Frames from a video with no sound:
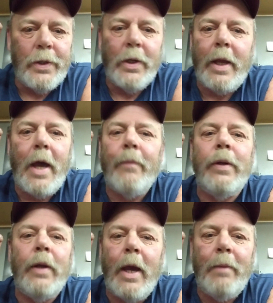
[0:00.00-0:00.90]
or you're going to have a
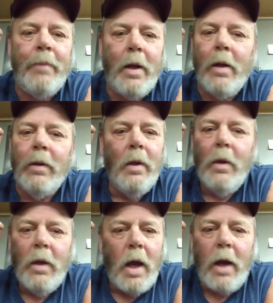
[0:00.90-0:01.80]
nightmare.
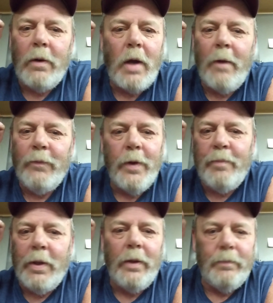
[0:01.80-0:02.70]
I don't know, I've
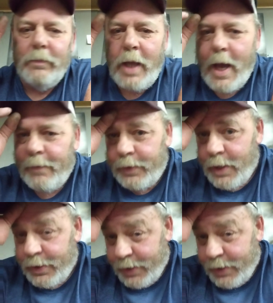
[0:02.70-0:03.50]
rebuilt 6 of